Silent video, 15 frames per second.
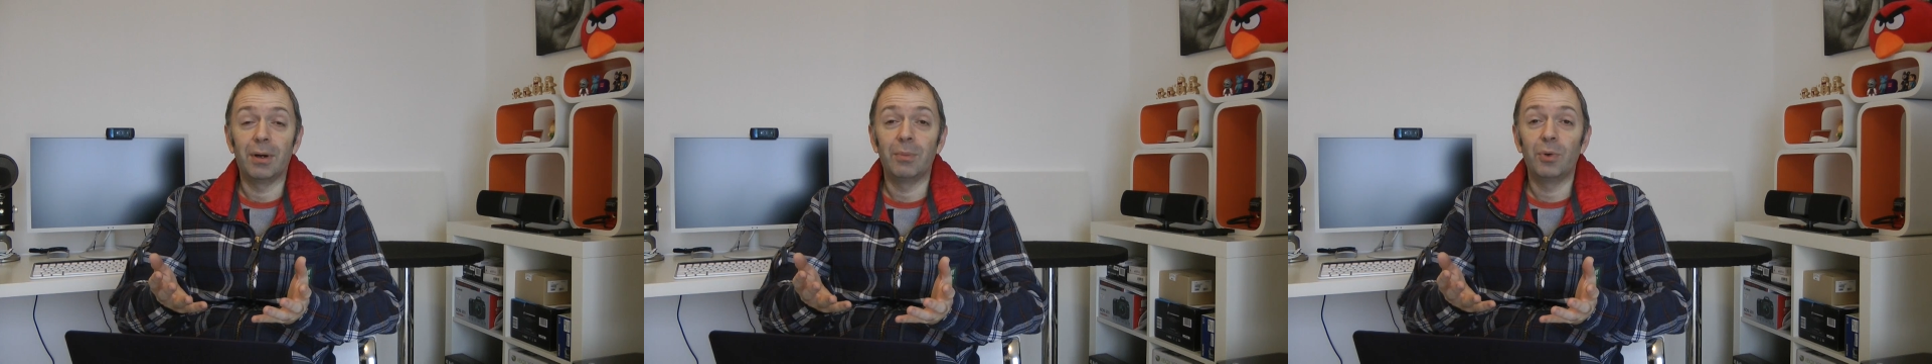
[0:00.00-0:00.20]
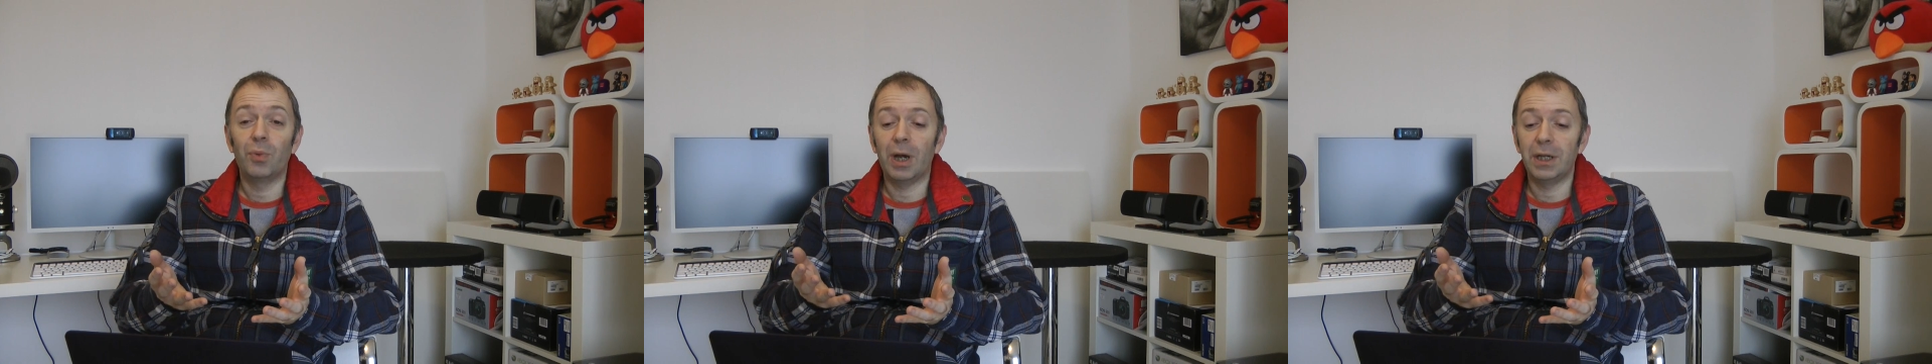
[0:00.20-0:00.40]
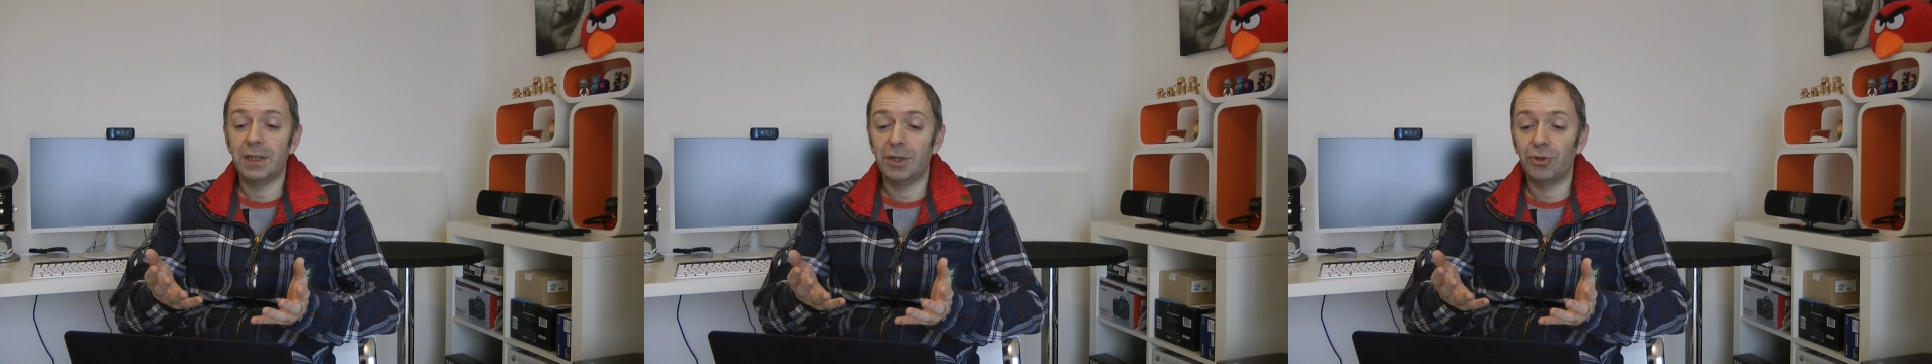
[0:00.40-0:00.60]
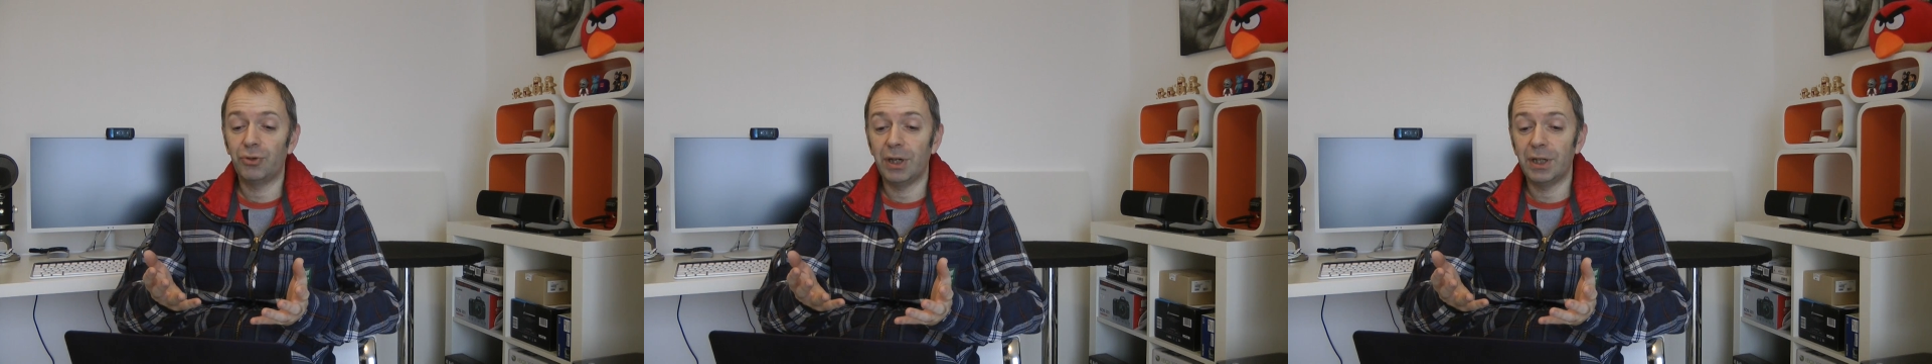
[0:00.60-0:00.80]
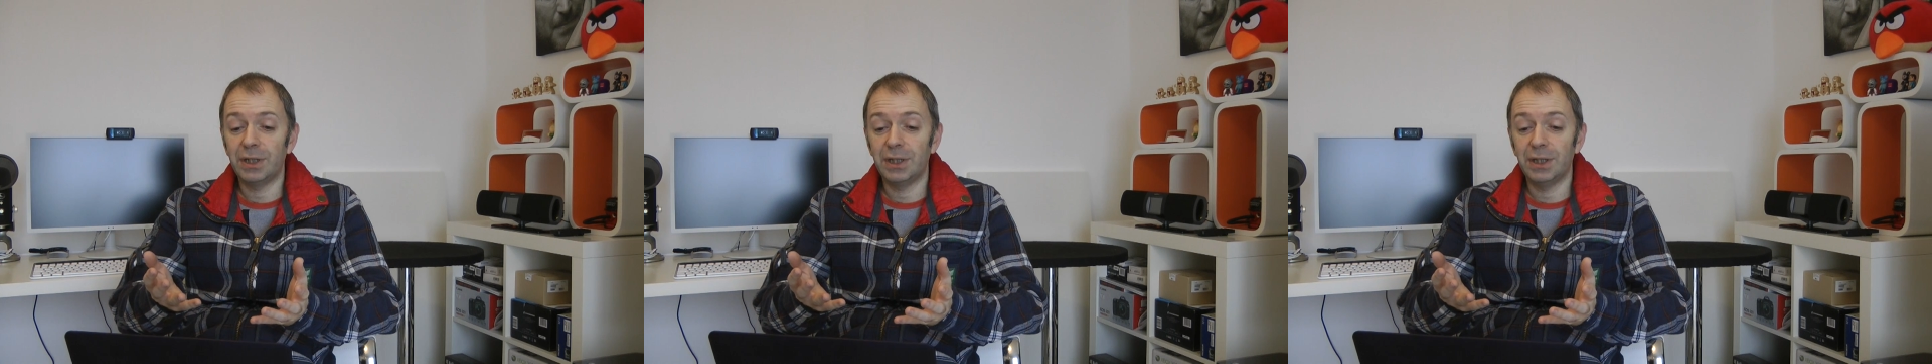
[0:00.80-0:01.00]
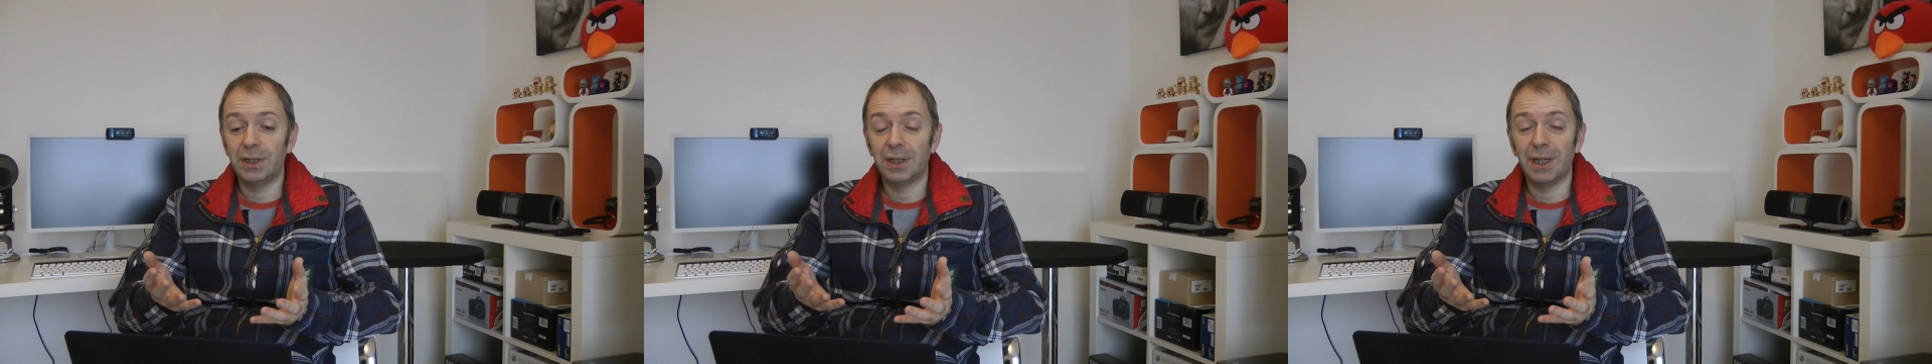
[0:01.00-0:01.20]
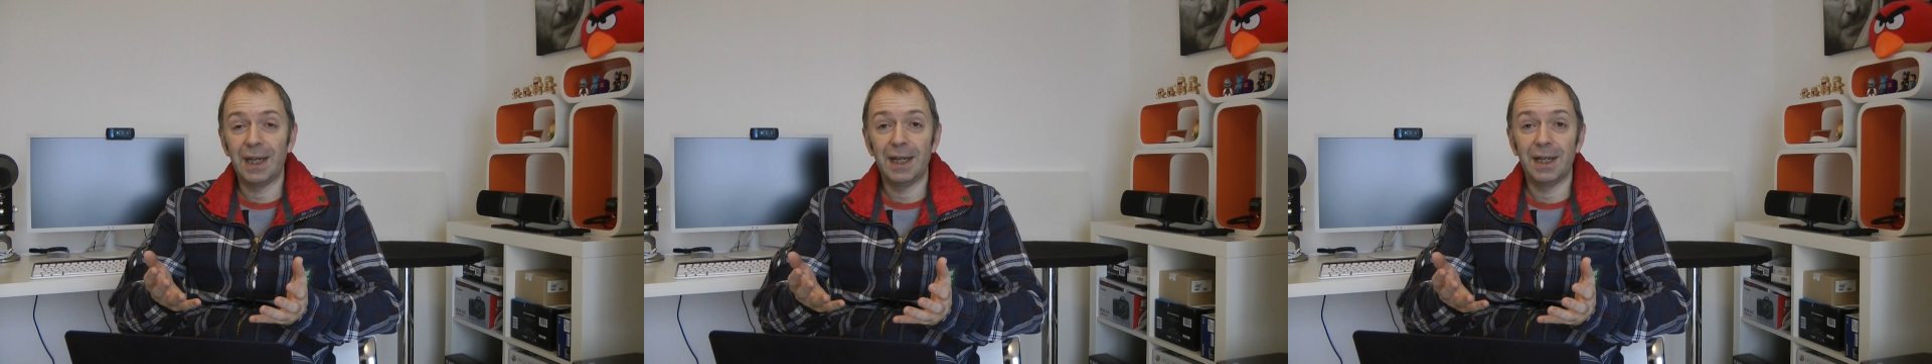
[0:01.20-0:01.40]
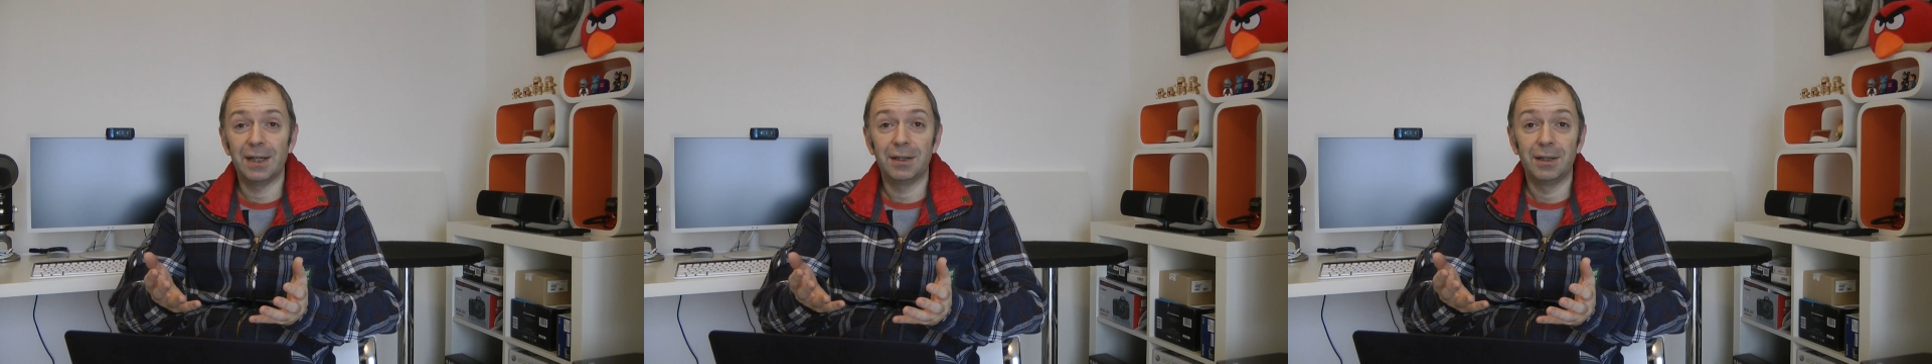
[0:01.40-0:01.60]
I'm always interested to
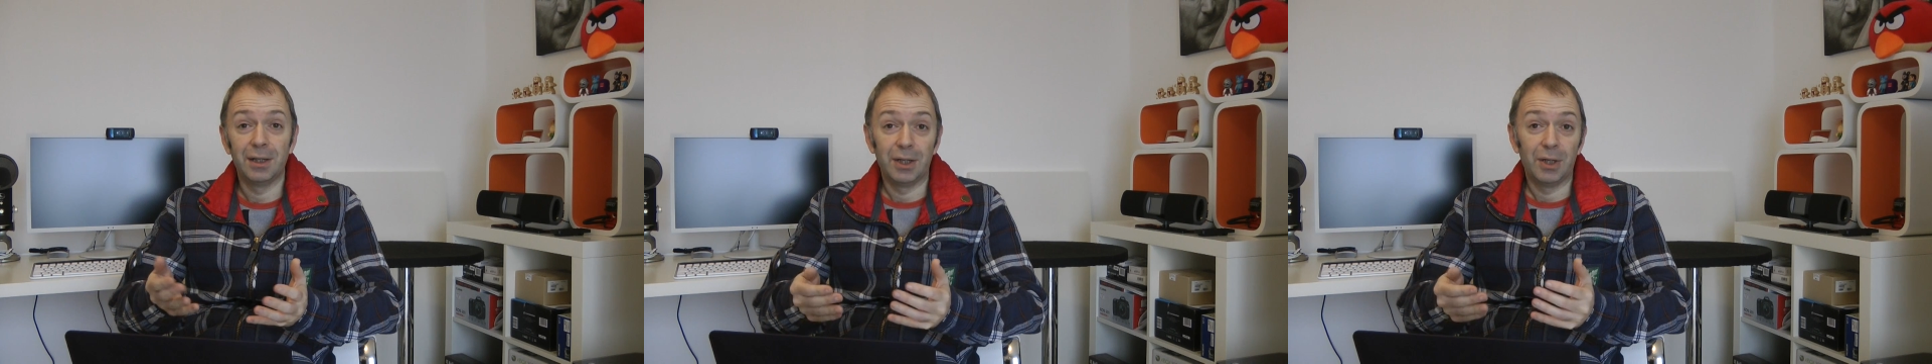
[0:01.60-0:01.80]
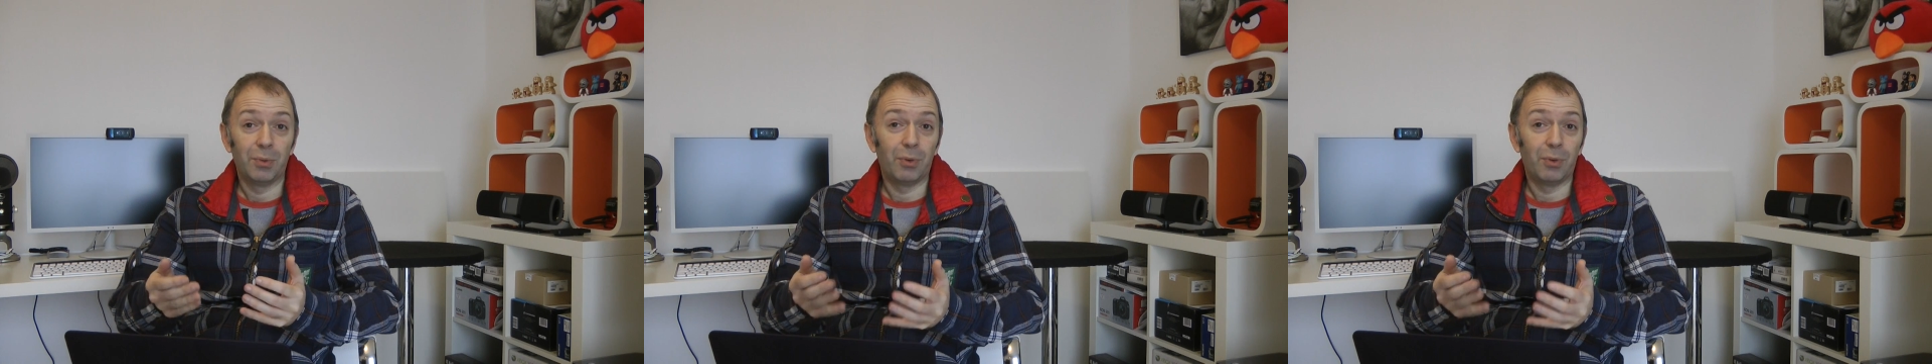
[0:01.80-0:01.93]
hear